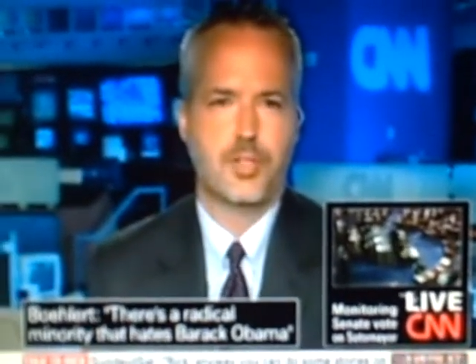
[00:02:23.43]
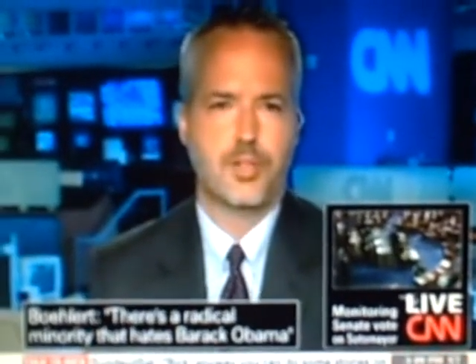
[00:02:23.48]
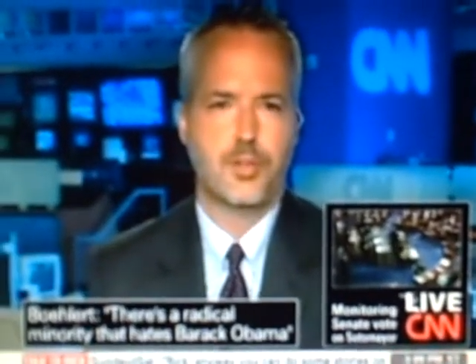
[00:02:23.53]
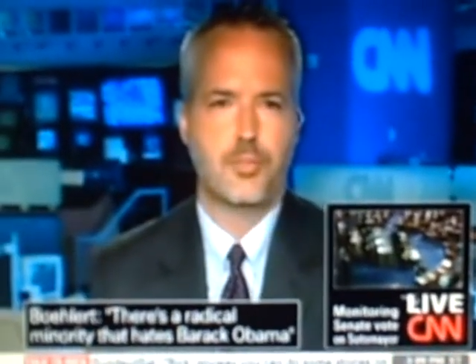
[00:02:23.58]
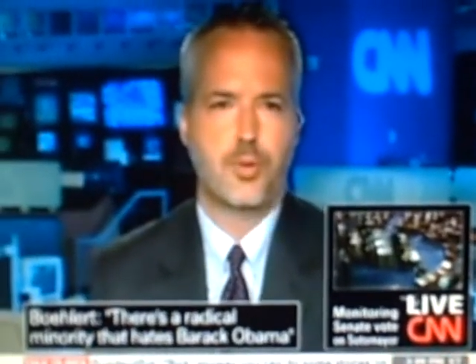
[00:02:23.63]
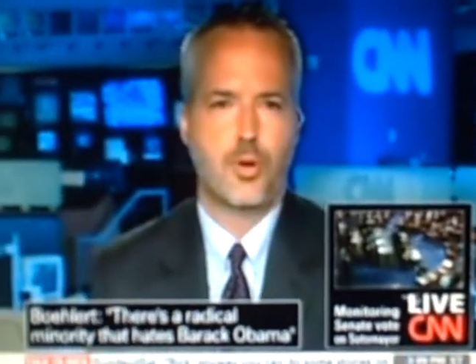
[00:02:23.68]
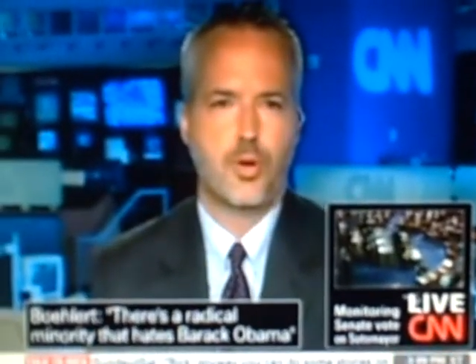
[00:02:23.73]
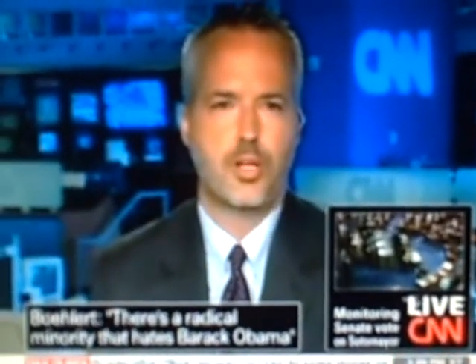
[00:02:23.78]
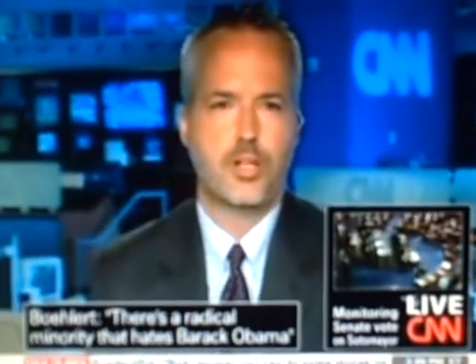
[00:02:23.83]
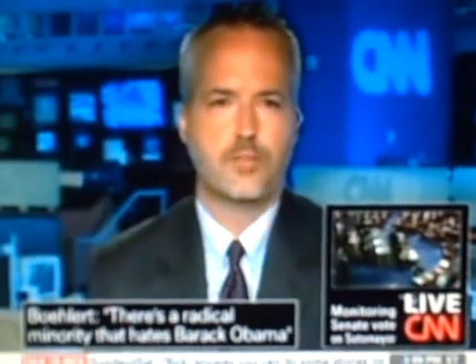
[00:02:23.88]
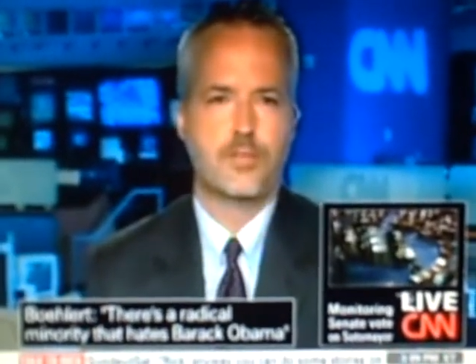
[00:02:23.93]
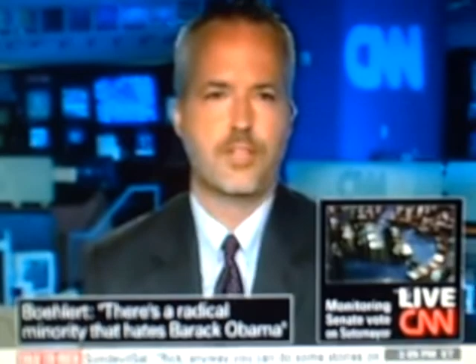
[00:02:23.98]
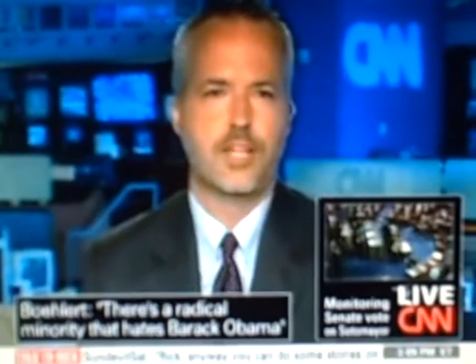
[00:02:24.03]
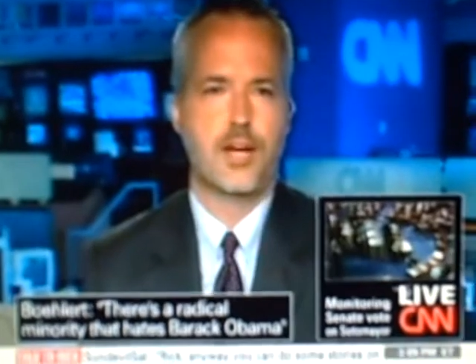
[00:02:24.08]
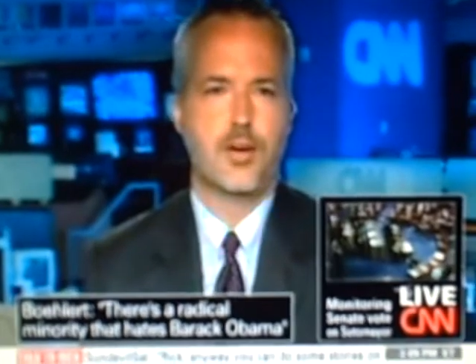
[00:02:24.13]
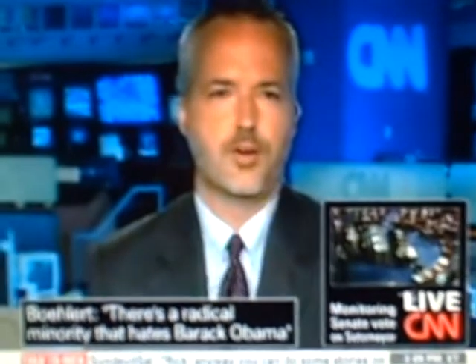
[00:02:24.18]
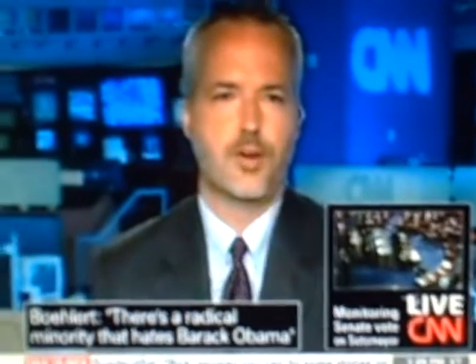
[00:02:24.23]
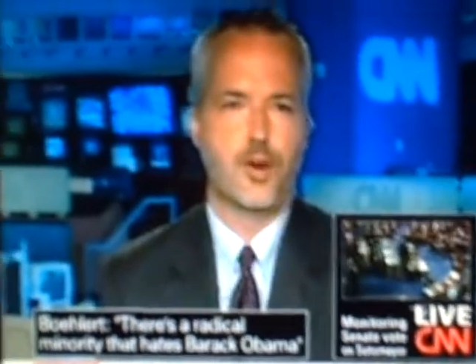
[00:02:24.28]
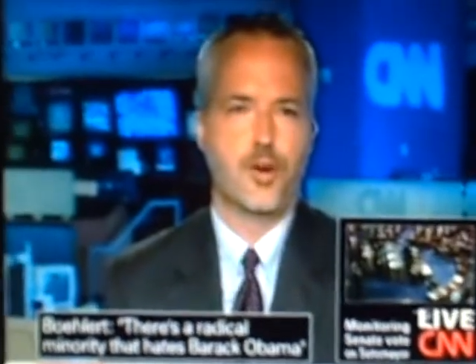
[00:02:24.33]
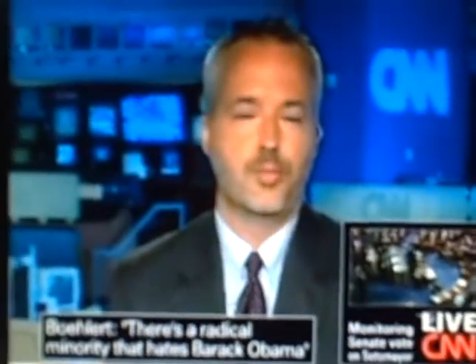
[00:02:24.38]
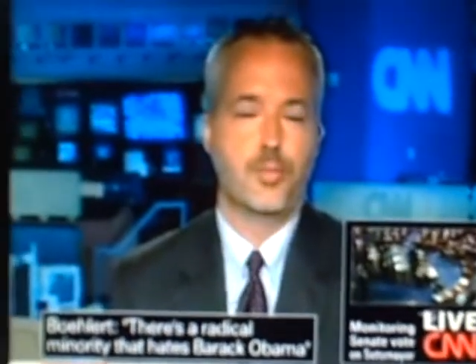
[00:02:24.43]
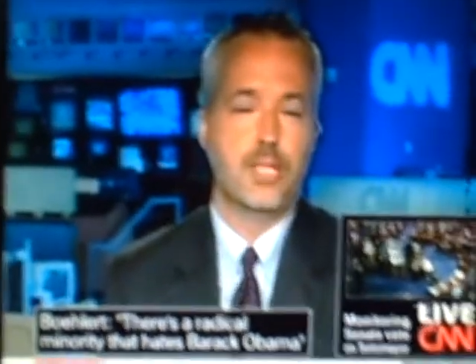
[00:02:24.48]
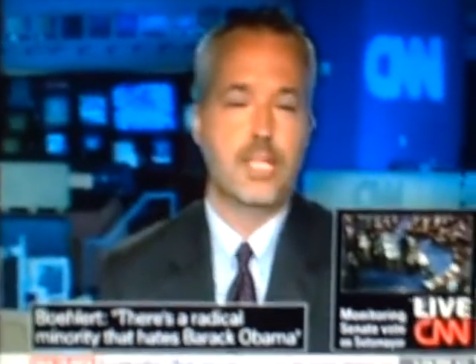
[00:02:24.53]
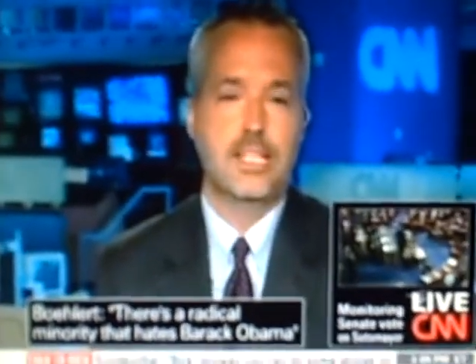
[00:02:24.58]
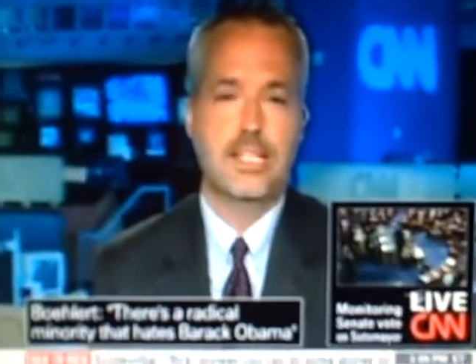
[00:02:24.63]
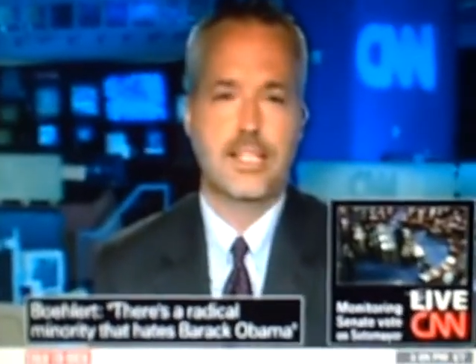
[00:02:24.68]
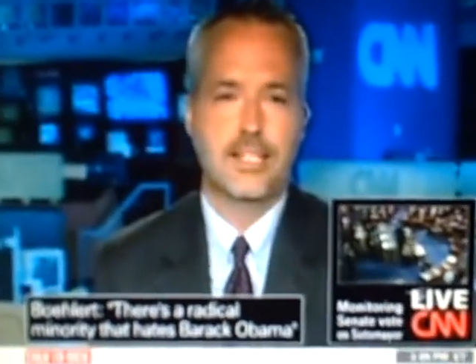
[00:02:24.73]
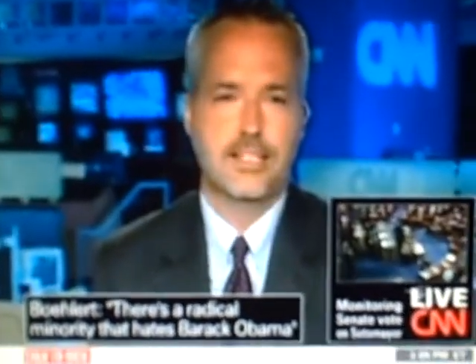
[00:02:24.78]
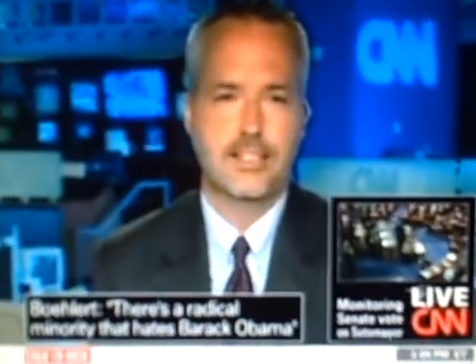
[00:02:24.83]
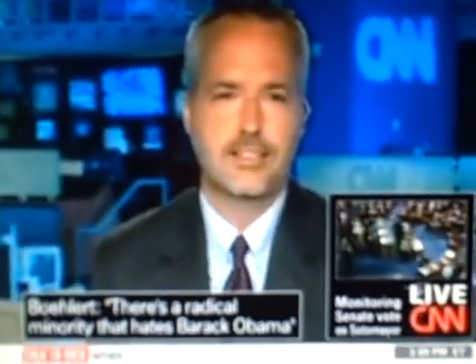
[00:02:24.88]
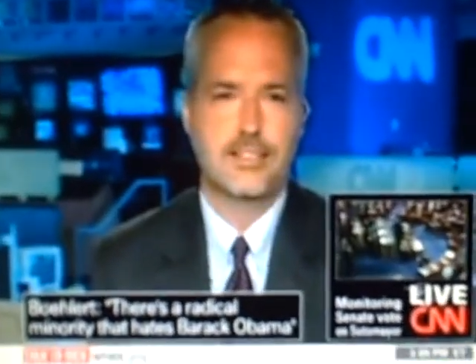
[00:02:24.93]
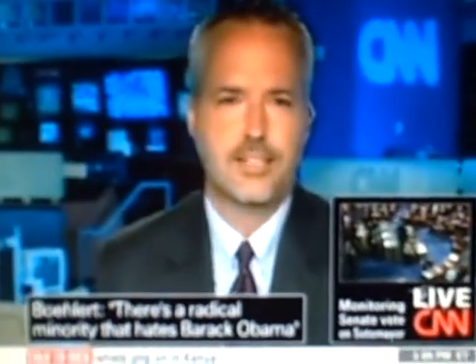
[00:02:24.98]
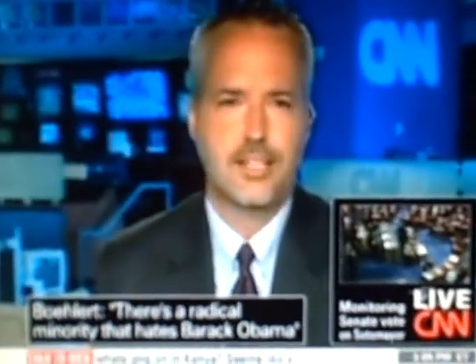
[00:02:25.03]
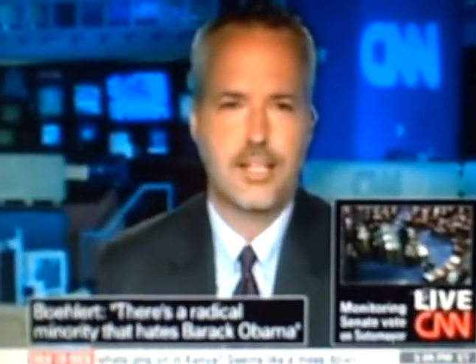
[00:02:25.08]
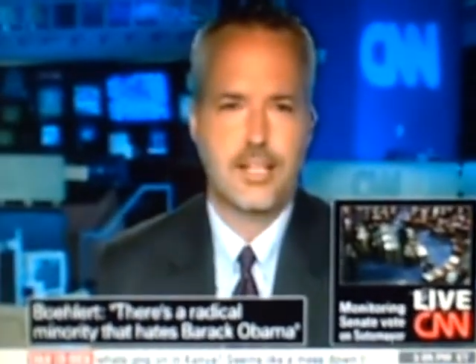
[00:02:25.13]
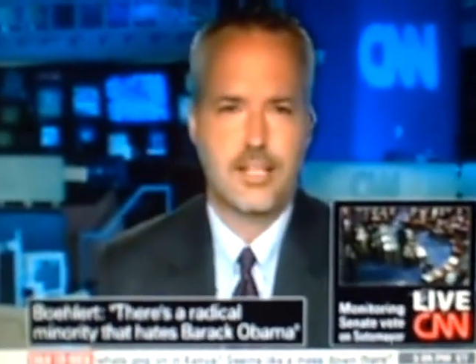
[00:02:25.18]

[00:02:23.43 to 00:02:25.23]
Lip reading: The point of town hall meetings,